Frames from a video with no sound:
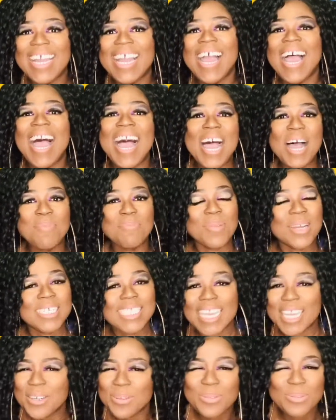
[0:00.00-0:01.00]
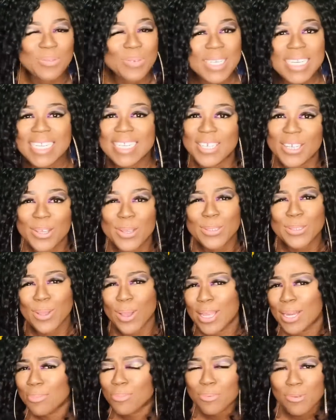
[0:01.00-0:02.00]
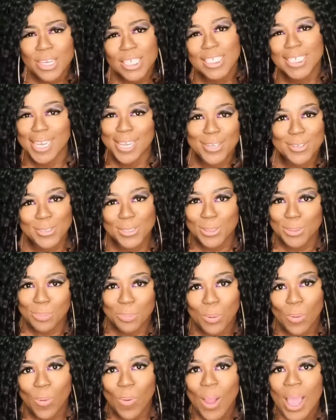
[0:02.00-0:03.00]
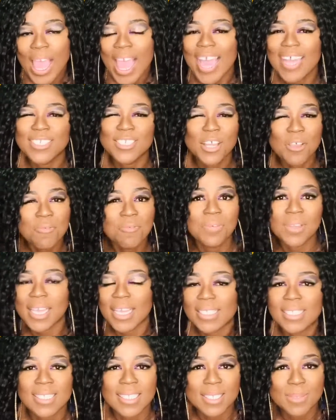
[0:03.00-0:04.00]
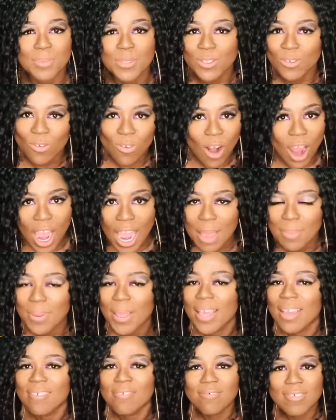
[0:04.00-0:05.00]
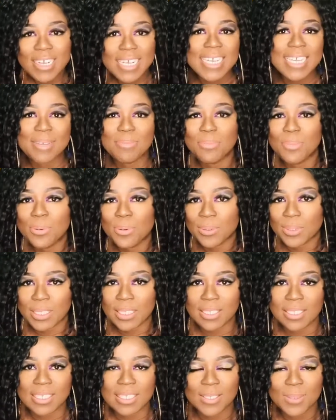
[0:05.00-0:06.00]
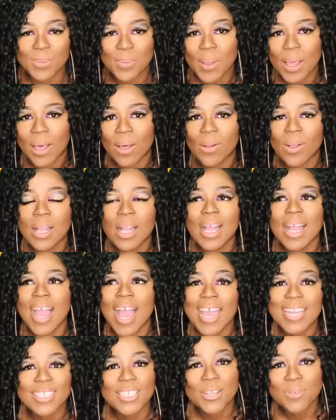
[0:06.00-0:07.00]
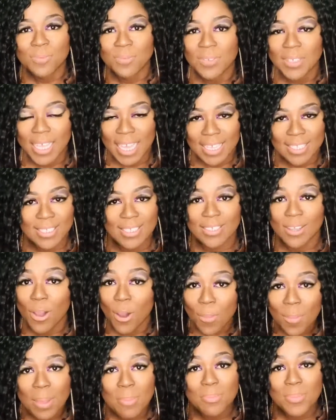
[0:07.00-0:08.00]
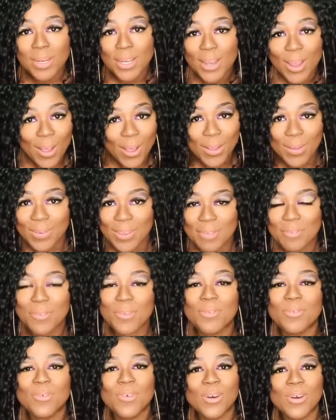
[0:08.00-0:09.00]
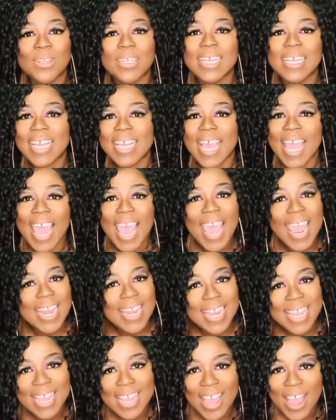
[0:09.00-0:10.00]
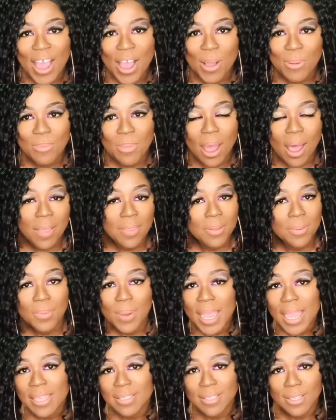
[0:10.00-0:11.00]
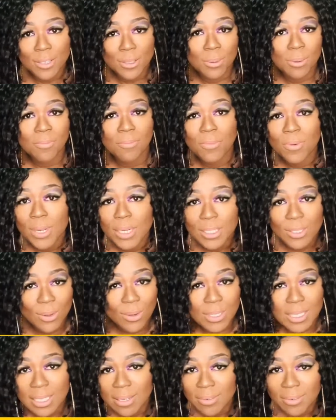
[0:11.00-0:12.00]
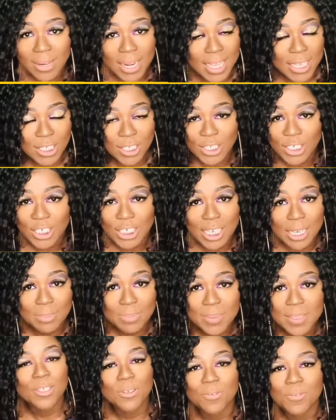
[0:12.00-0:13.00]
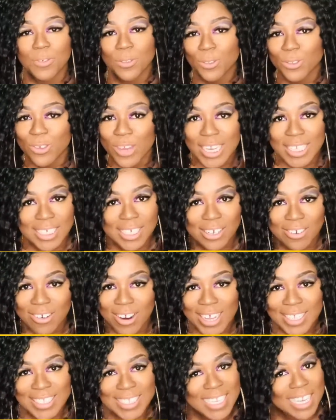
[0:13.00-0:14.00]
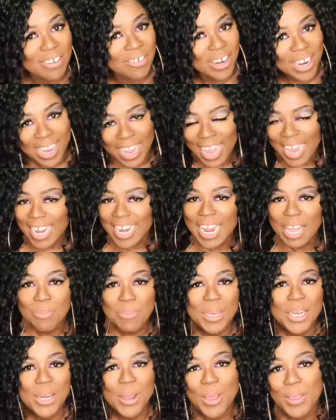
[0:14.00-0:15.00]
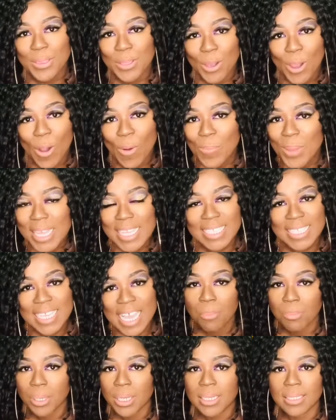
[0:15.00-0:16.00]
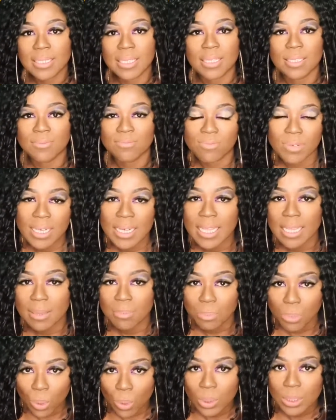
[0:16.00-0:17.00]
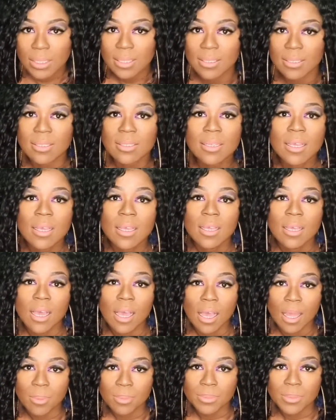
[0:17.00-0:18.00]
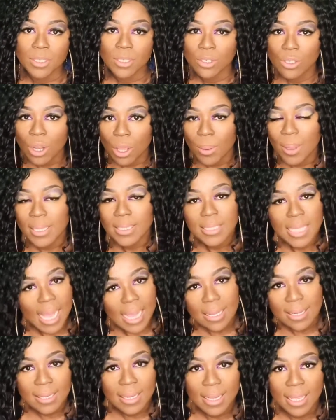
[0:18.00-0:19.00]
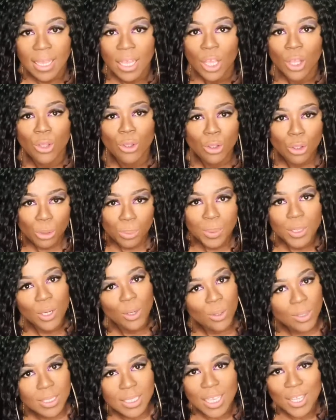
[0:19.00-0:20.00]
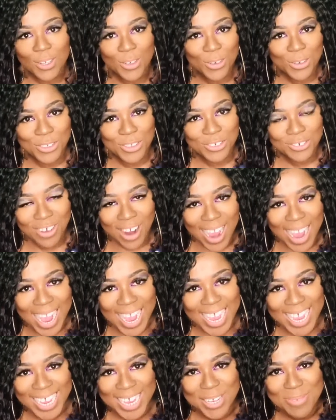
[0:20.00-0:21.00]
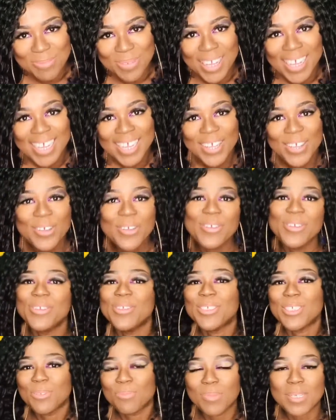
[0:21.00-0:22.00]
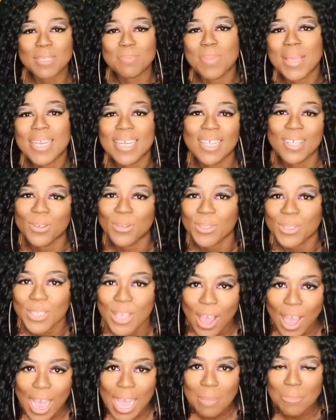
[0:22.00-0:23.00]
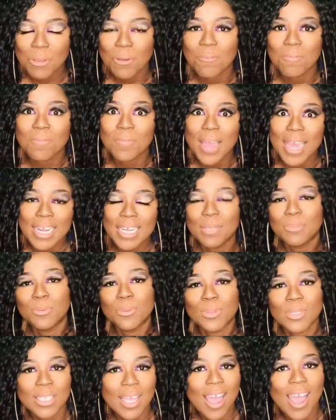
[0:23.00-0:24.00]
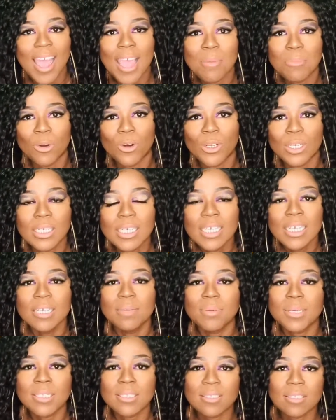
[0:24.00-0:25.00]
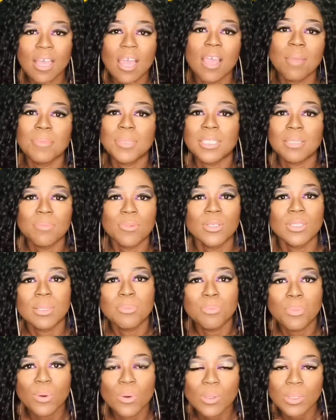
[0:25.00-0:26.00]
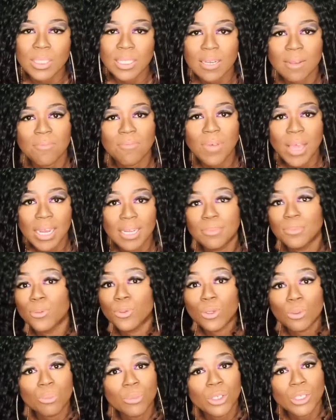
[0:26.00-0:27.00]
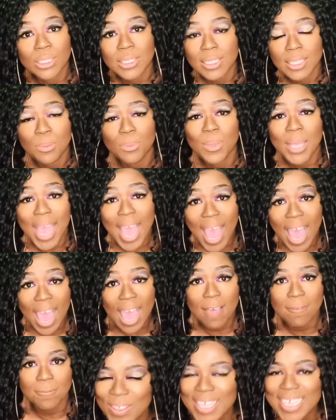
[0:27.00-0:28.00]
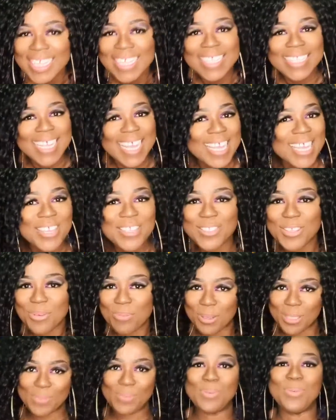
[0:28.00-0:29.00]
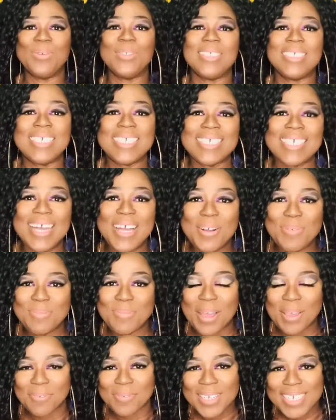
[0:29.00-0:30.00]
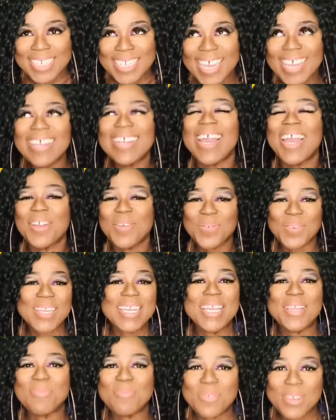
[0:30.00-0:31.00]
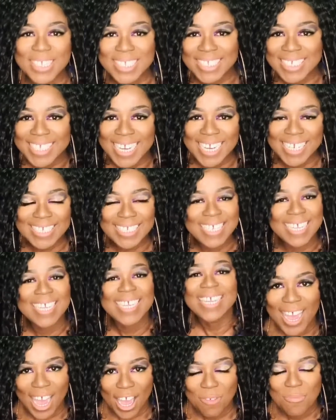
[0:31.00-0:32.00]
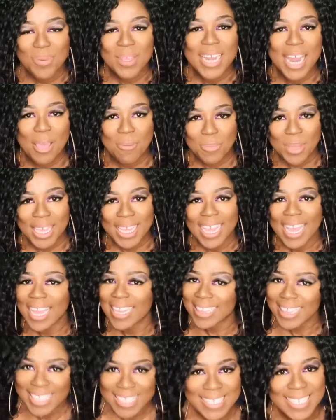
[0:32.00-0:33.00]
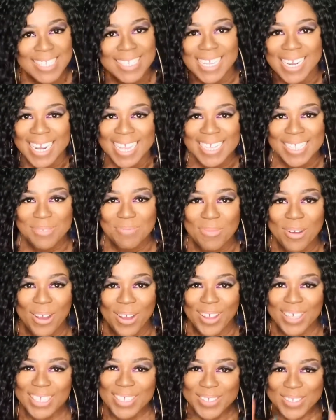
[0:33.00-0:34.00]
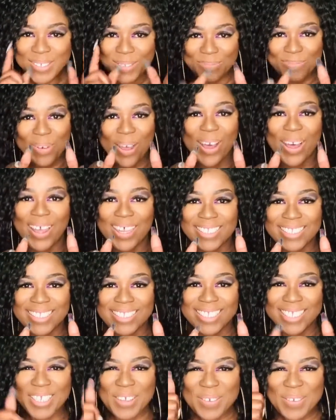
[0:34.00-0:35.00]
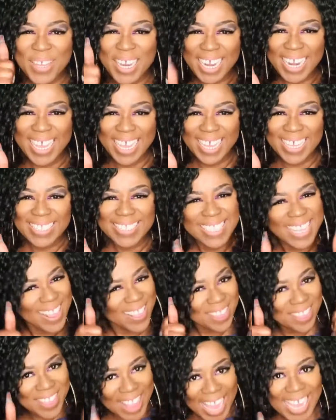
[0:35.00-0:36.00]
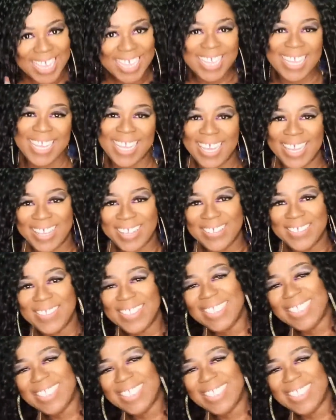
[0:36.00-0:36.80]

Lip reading: My channel's really new, so I'd appreciate your support, and don't forget to subscribe, really important as well. And don't forget to comment below if you've got any other ways that you avoid toxic relationships, your filtration criteria. Let me know in the comments, because it's really important to know exactly who belongs in your tribe, who you should be spending your time, your valuable time on, because time is the most important and valuable commodity we have. Thank you so much for watching my video. I really appreciate it. I've been Emmy, and this is ClickSmart. You're smart. You clicked. Thank you.